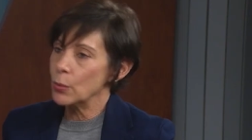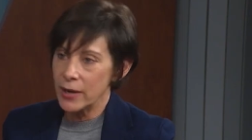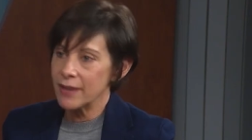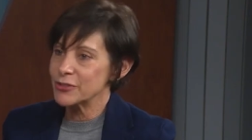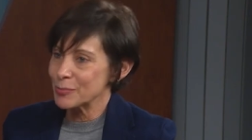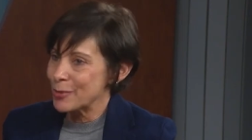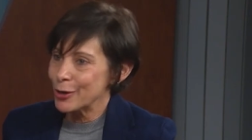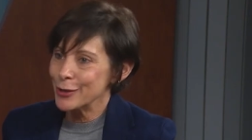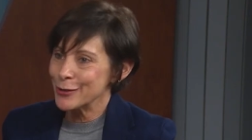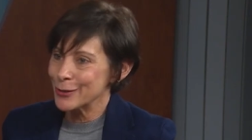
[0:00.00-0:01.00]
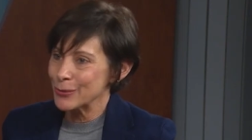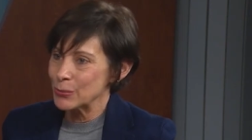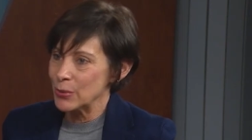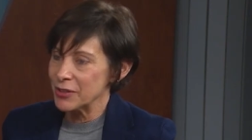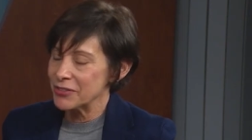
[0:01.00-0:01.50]
we have to partner
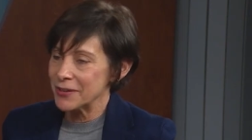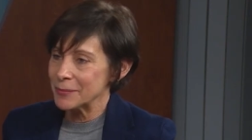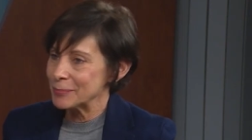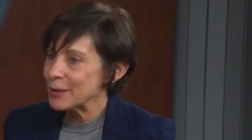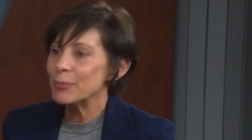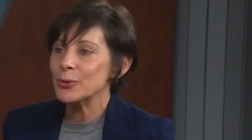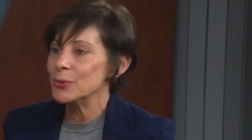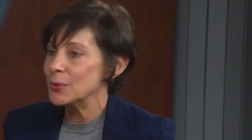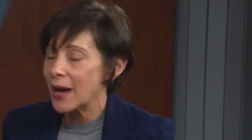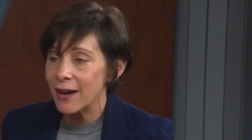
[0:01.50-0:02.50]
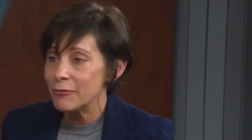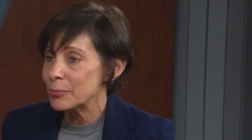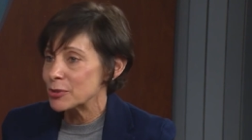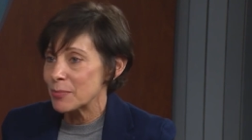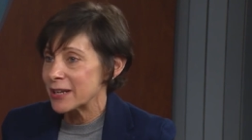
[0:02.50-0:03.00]
with people who have
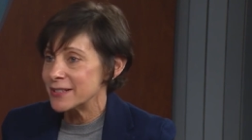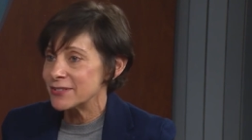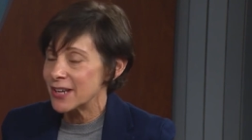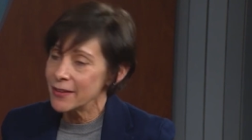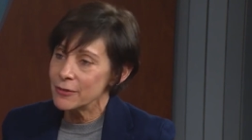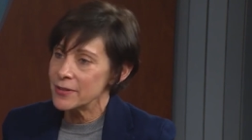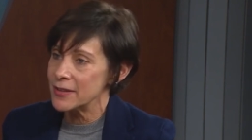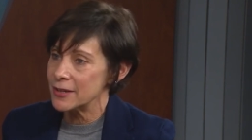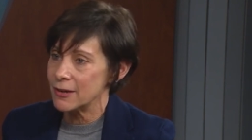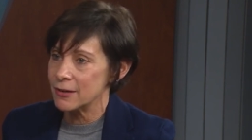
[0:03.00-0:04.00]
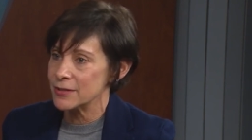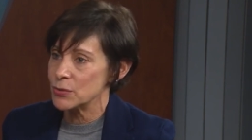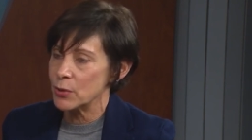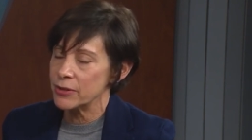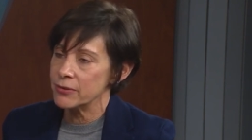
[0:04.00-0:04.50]
perspectives other than
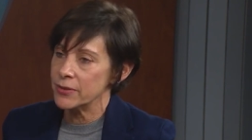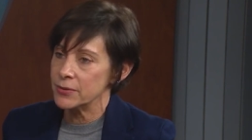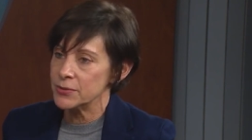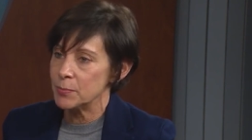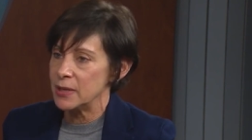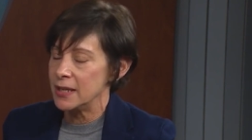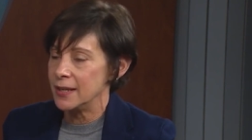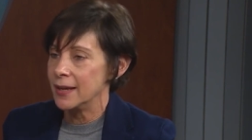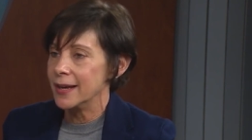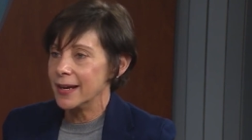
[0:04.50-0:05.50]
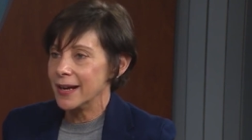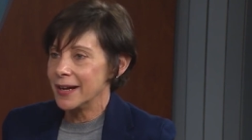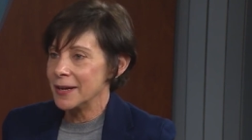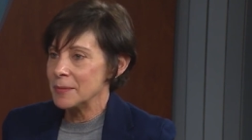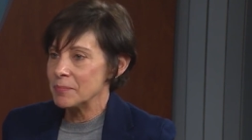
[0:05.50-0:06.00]
ours, whether those be
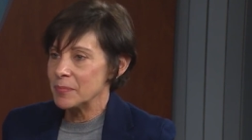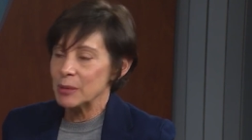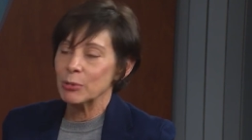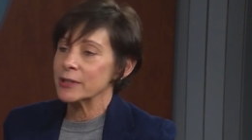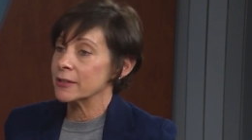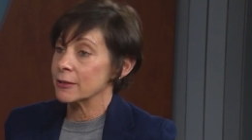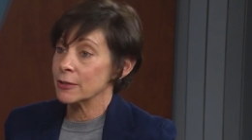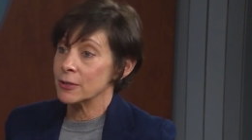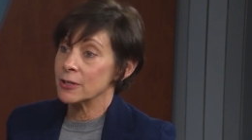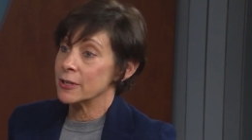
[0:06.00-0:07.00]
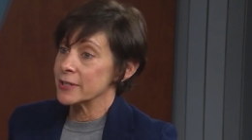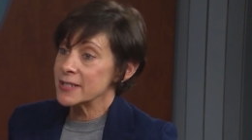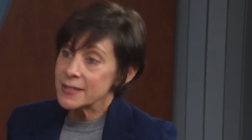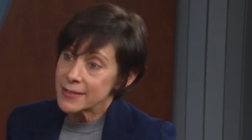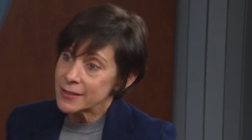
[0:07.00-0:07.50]
um, people in our local
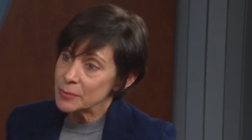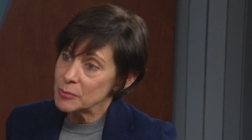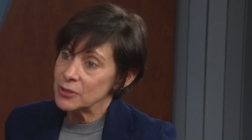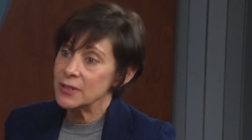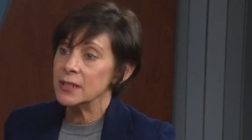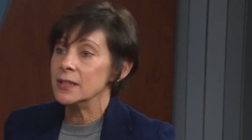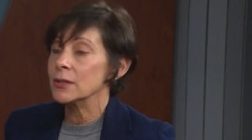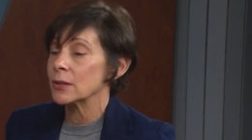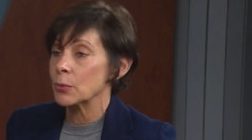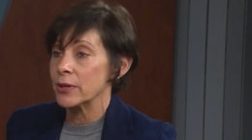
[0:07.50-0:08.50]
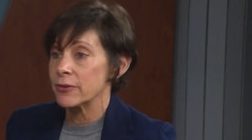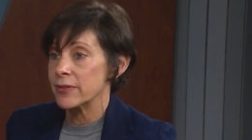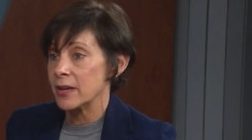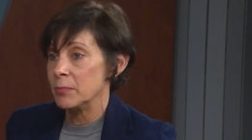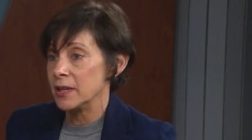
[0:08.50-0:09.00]
artistic community or whether
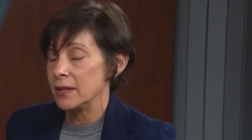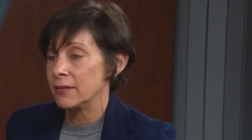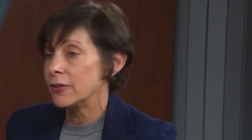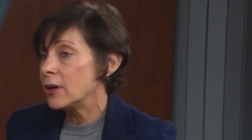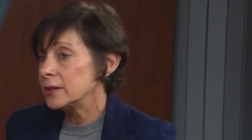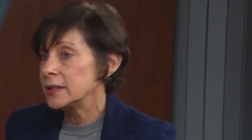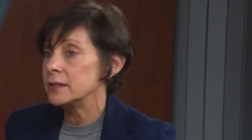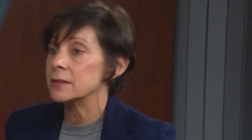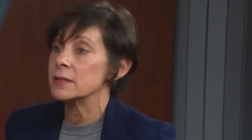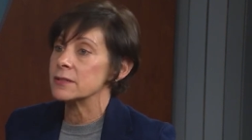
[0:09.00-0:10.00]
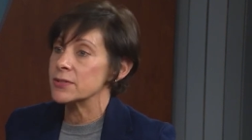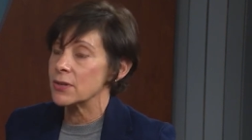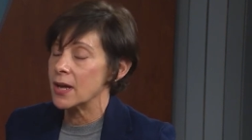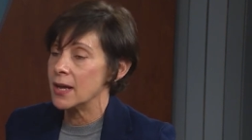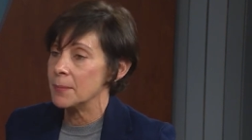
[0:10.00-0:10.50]
they be thought leaders.
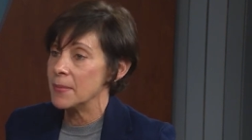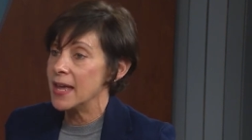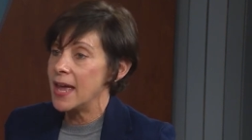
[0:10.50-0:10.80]
Um,